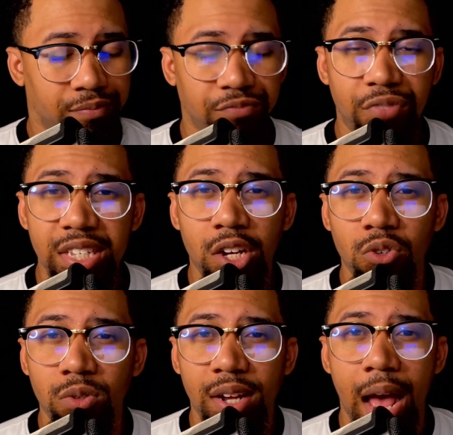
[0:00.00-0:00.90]

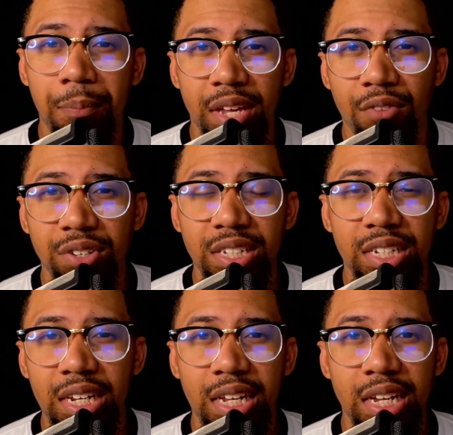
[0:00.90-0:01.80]
physical copy of a
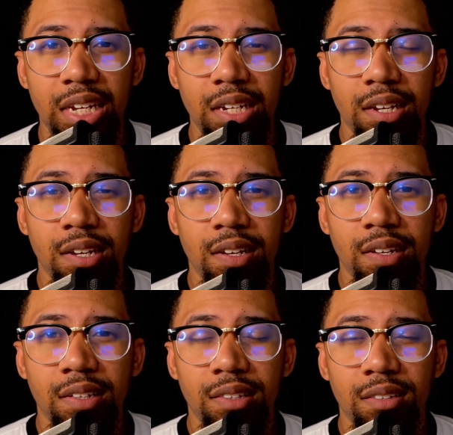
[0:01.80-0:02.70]
CD
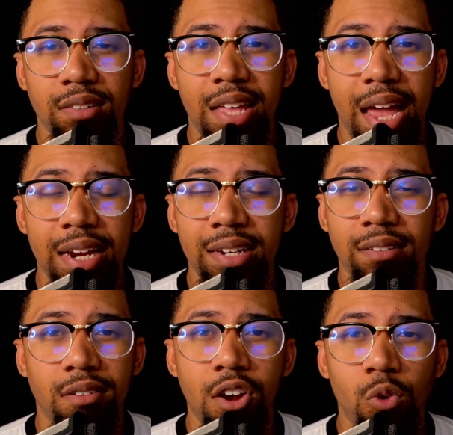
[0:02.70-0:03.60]
that
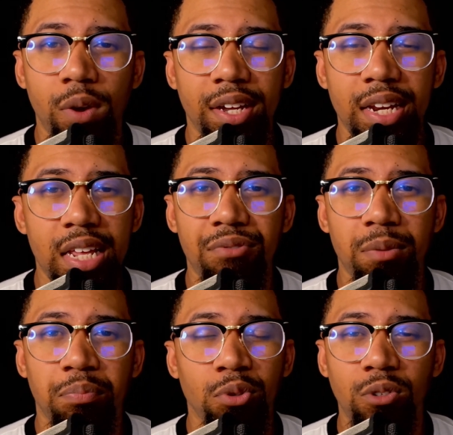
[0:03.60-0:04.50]
no one can
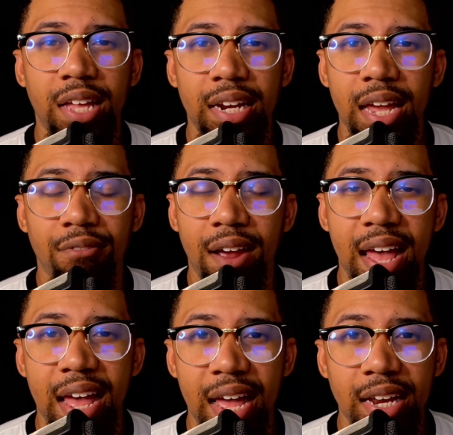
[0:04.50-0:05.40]
even prove that he ever
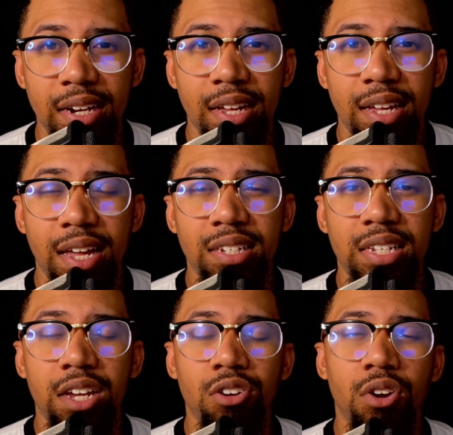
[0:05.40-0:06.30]
had and
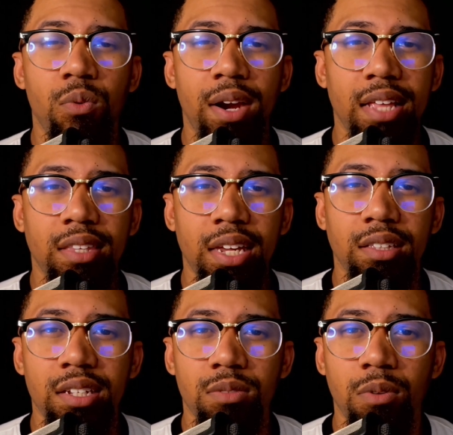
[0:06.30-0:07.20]
say, you know what, I think
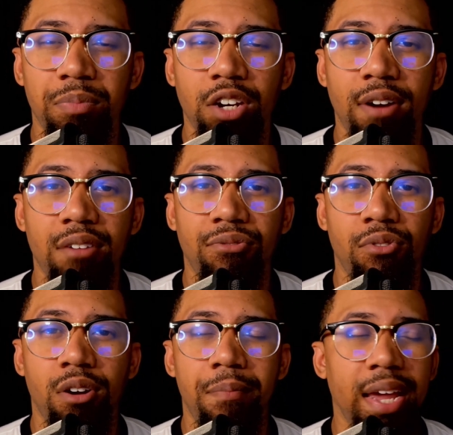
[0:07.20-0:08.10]
this would be great
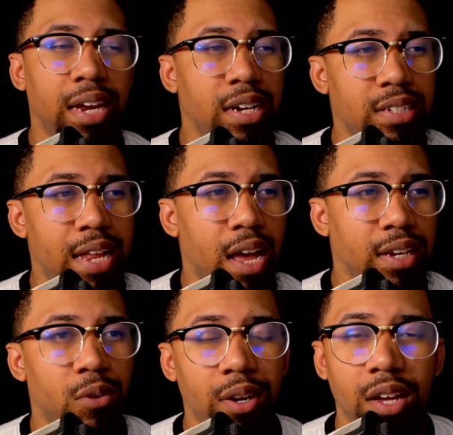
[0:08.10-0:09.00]
for Megan Thee
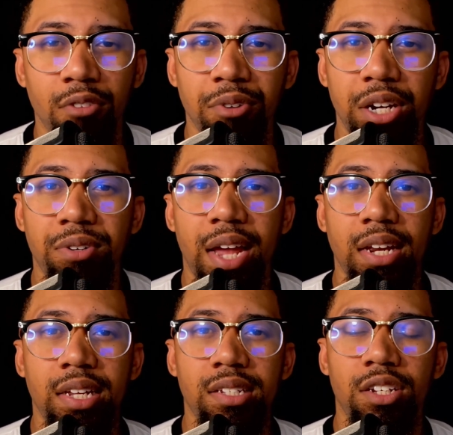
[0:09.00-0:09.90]
Stallion. We're going to
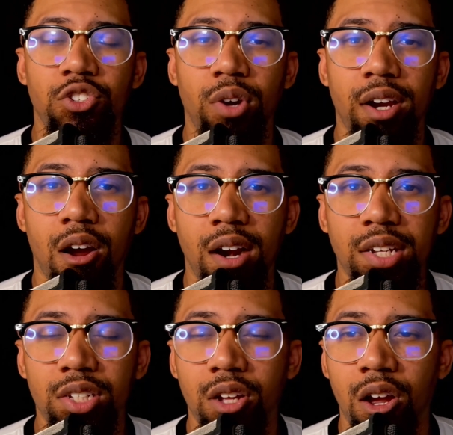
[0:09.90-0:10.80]
recreate these Detroit
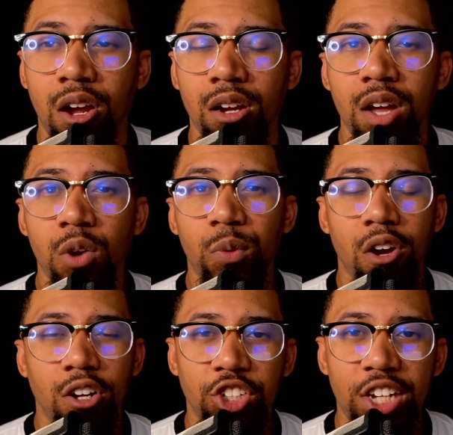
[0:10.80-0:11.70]
artists' song. We're
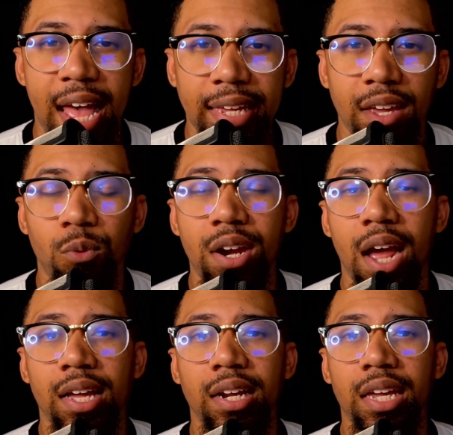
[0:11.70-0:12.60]
going to jack it. We're
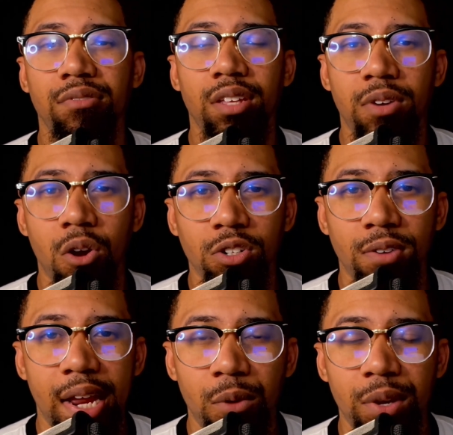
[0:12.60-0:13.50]
not going to give them no
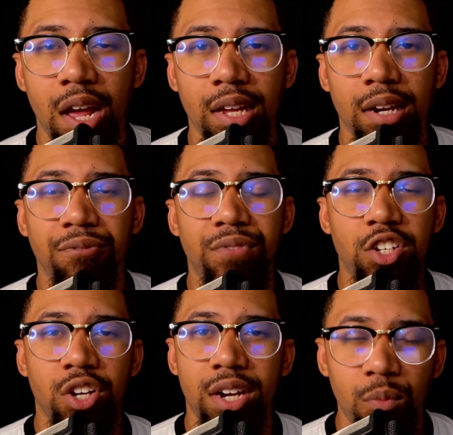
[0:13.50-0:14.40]
credit. We're not going to
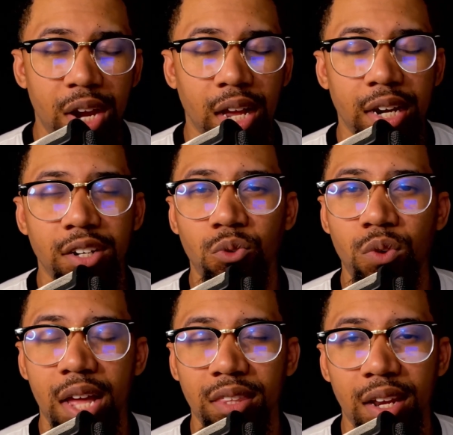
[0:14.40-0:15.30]
feature them. We're not going to do
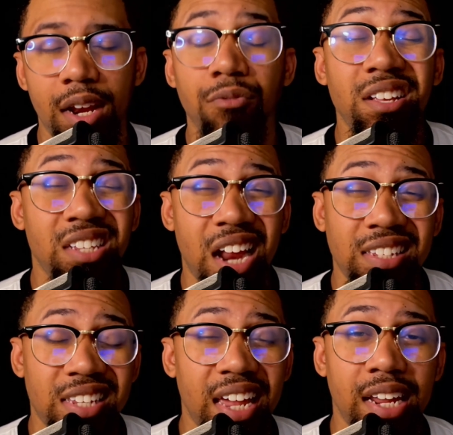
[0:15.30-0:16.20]
nothing. And the reason I
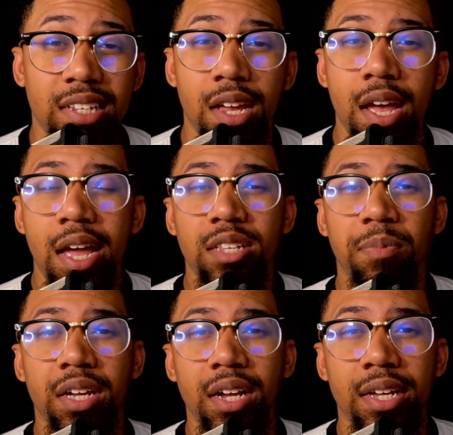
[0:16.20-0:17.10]
say this is
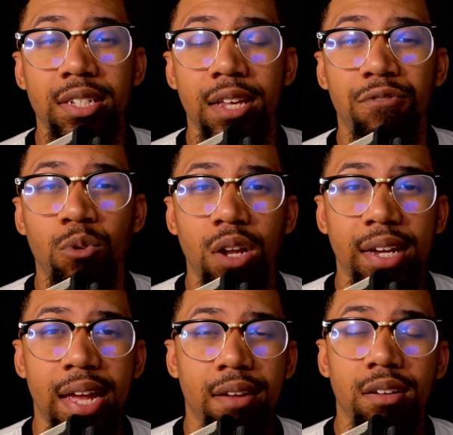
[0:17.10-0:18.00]
because if you
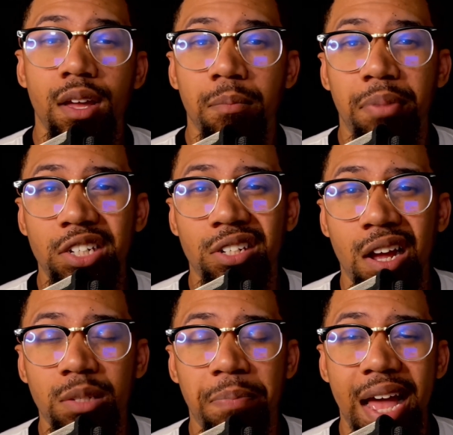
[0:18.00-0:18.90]
look at Big
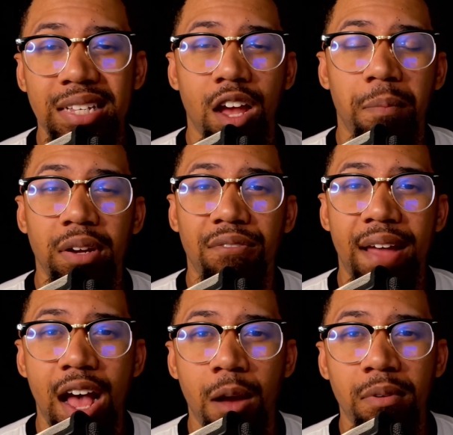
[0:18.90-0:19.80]
Sean's past couple of
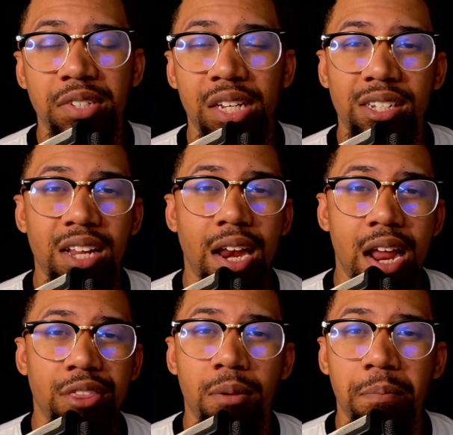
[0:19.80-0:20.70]
albums, he's done
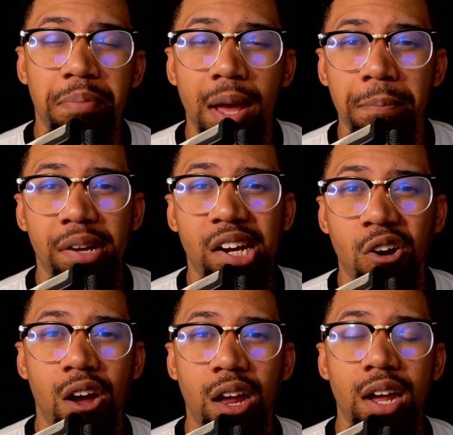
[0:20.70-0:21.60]
nothing but put
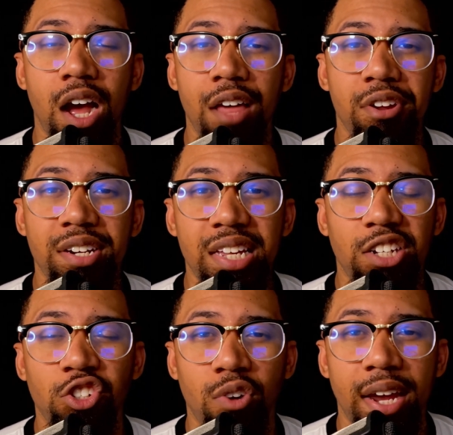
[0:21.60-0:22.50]
on other
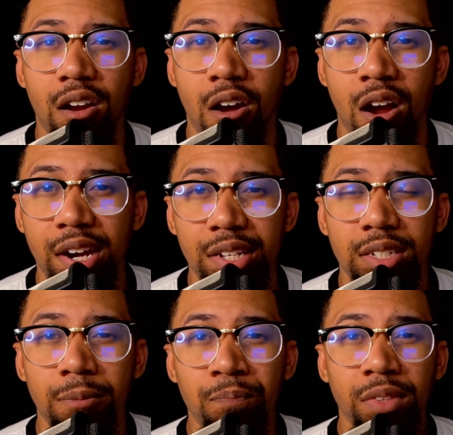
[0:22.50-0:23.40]
Detroit
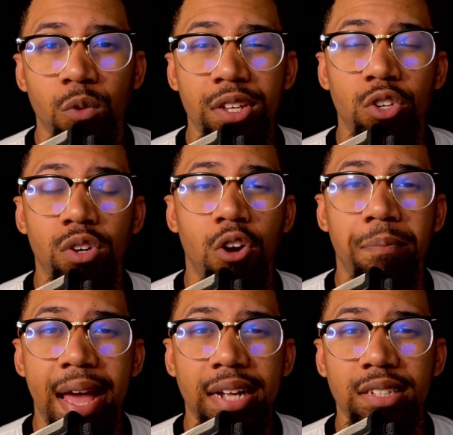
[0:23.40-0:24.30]
artists. When you go
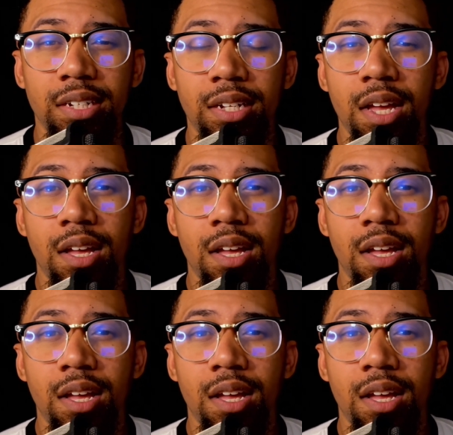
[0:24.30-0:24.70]
back to